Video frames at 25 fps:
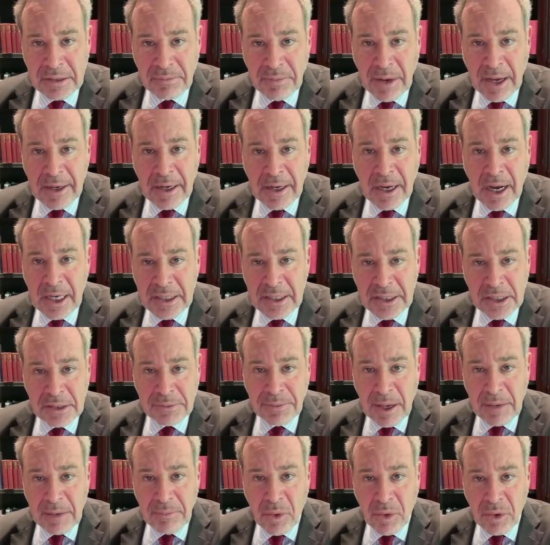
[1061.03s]
my gosh, they
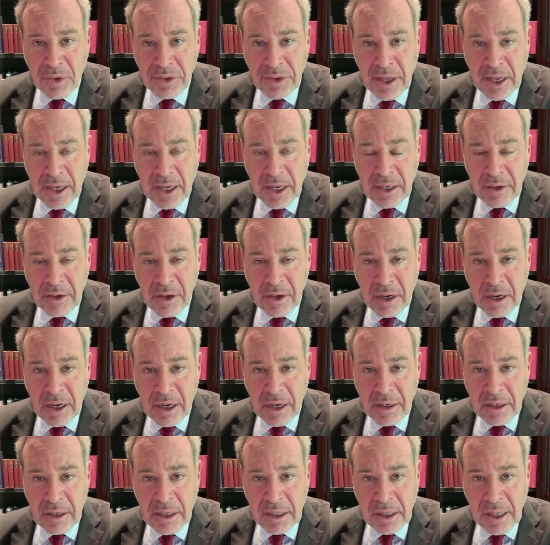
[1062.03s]
spent more than they
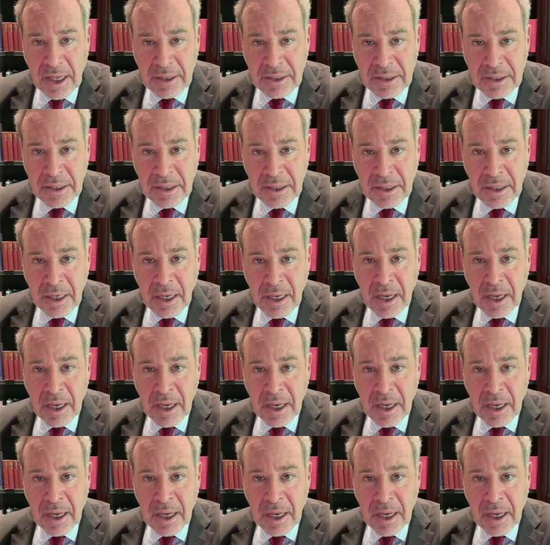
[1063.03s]
collected.